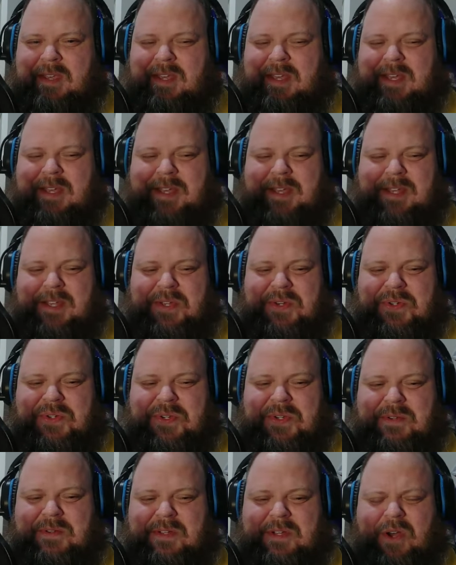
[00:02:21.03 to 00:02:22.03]

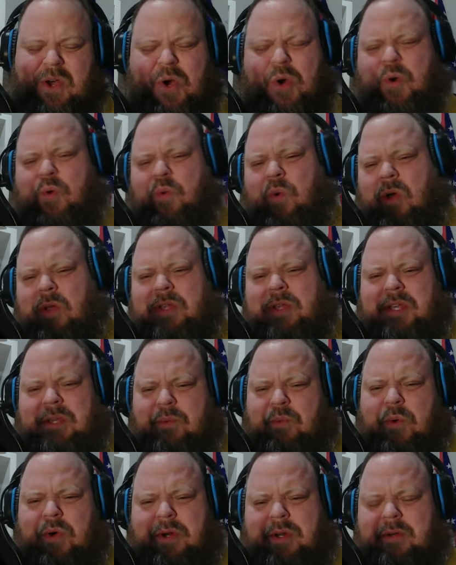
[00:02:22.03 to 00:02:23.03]
And, oh, well, he
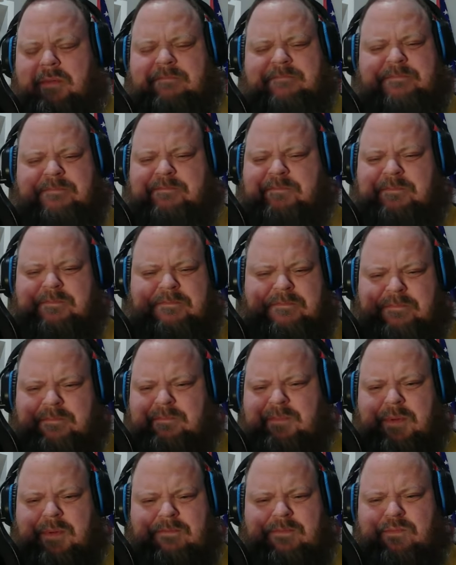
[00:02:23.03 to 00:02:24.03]
won a
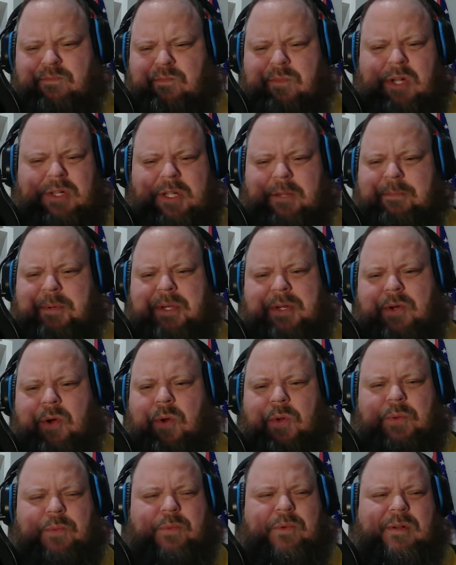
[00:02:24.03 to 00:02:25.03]
Olympic
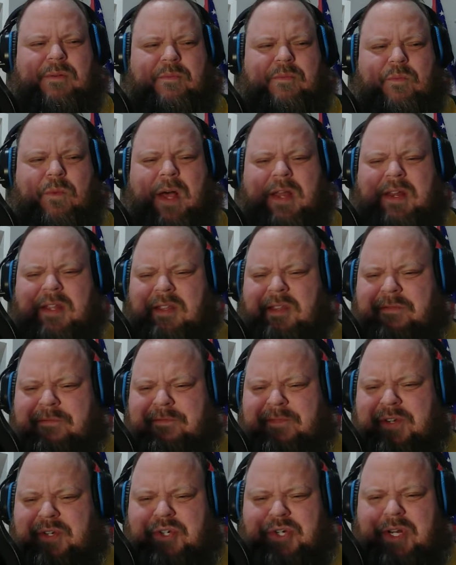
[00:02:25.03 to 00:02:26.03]
gold. Why didn't the
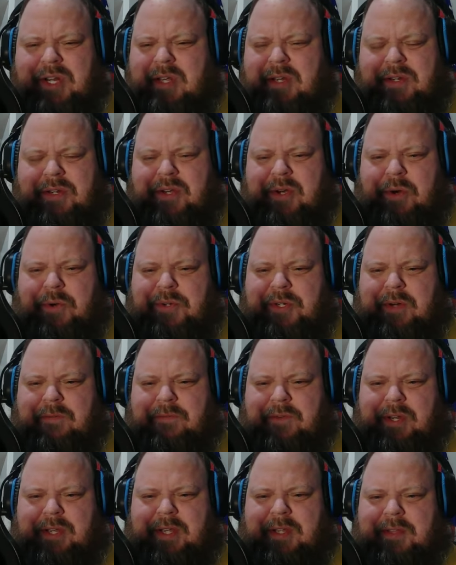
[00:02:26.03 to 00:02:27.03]
Fijian coach
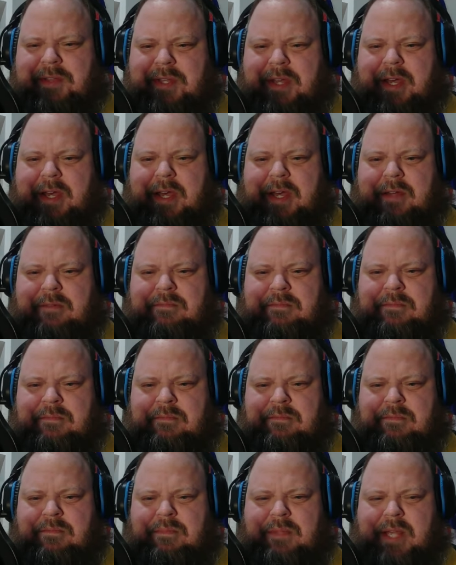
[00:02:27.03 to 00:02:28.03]
ever get that?
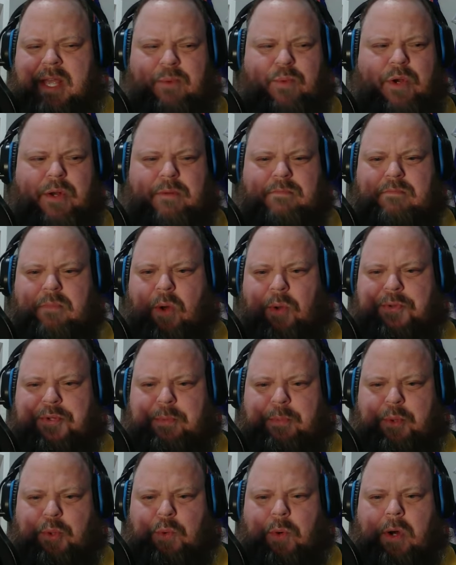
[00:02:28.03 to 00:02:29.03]
They won
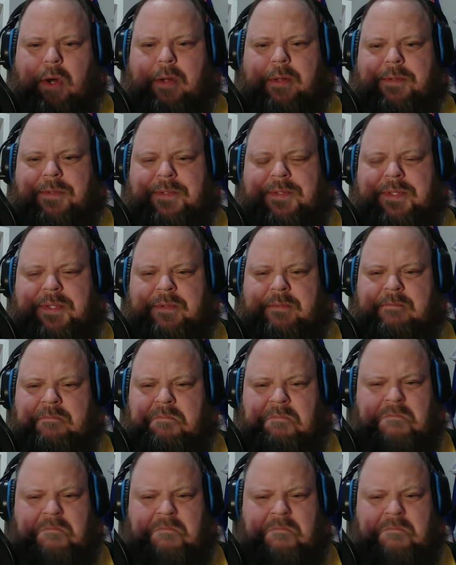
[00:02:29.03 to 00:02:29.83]
multiple ones.